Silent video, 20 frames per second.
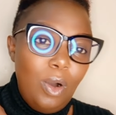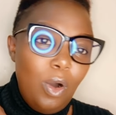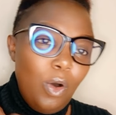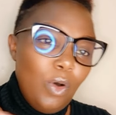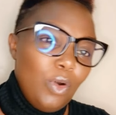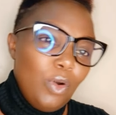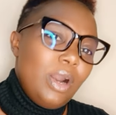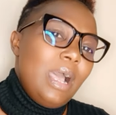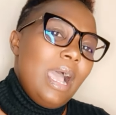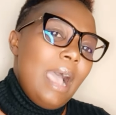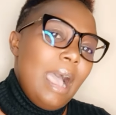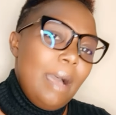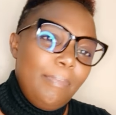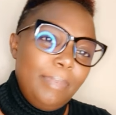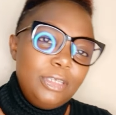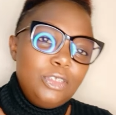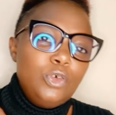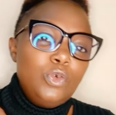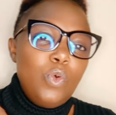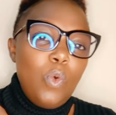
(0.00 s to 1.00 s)
or a
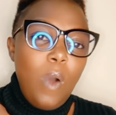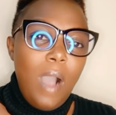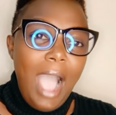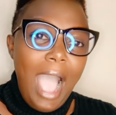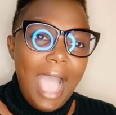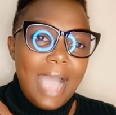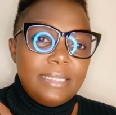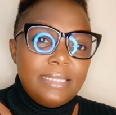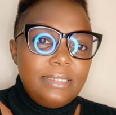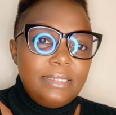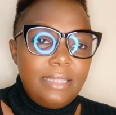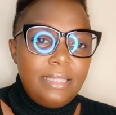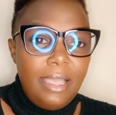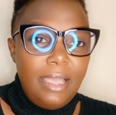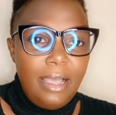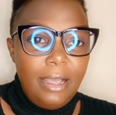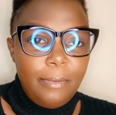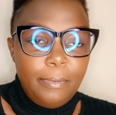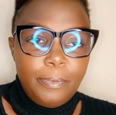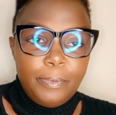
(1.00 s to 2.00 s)
person who has
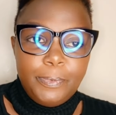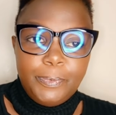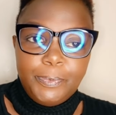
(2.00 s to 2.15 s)
their